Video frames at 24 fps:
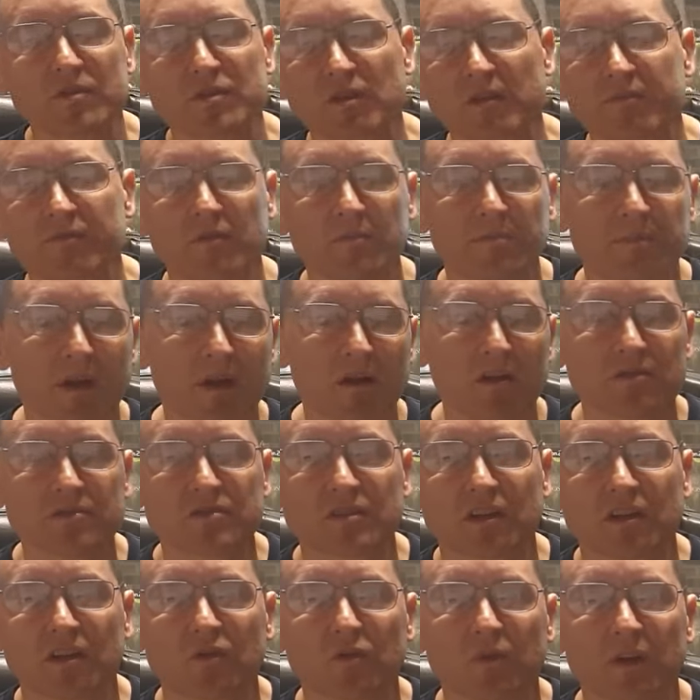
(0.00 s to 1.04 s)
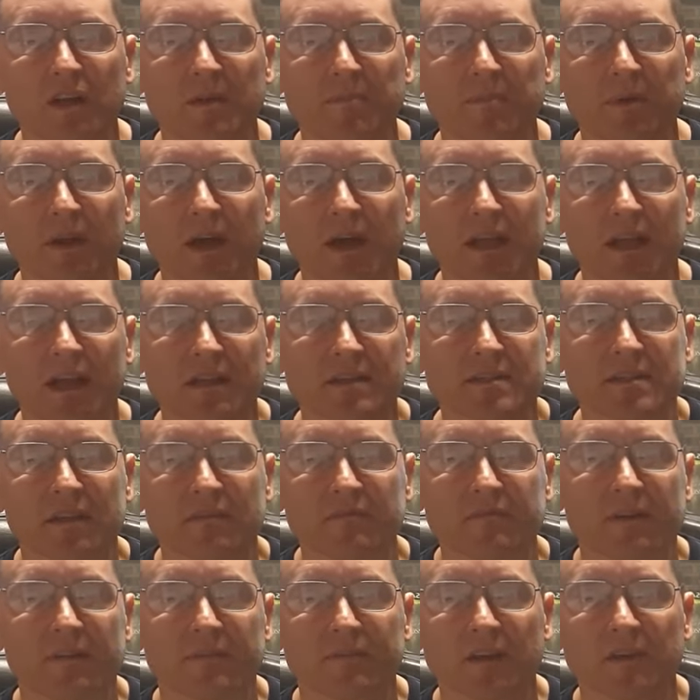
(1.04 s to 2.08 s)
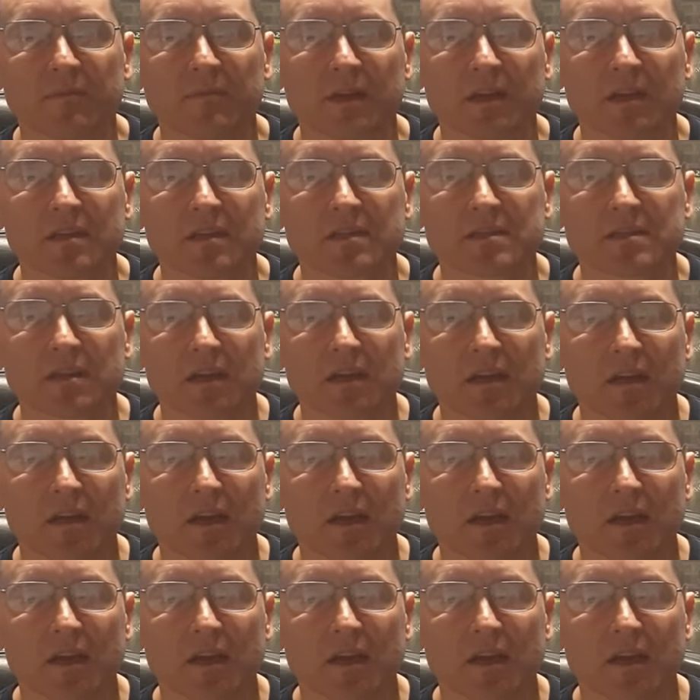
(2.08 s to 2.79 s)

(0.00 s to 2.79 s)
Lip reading: Always good for a blast. You can quickly play that 10, 15 minutes,